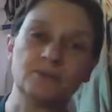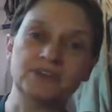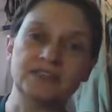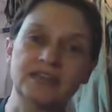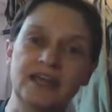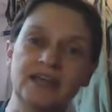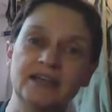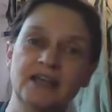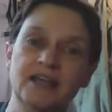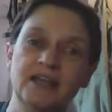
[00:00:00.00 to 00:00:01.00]
one
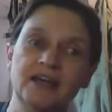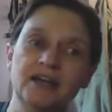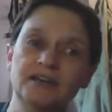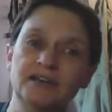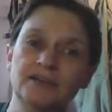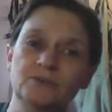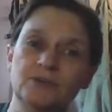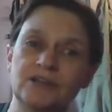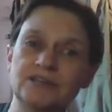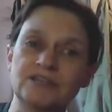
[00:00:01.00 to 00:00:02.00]
today, and we're
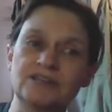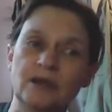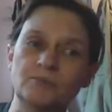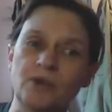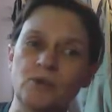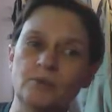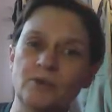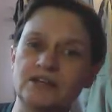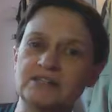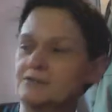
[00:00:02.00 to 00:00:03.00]
going to stop by
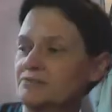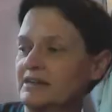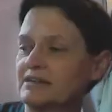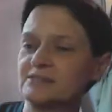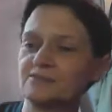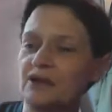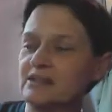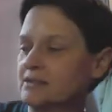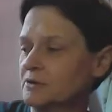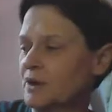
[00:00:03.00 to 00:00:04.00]
Walmart and see if I can
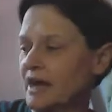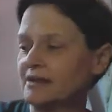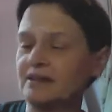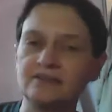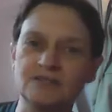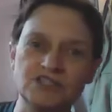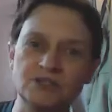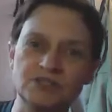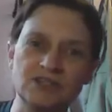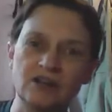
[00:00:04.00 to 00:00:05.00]
find the backing that she
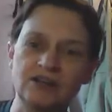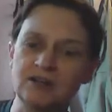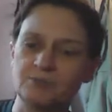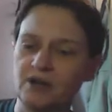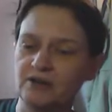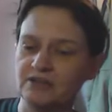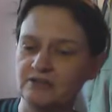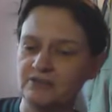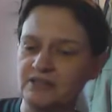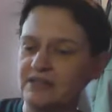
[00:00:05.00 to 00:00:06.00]
was talking about in the
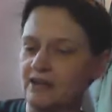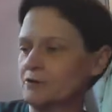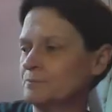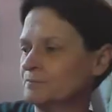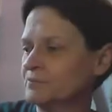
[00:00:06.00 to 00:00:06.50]
video.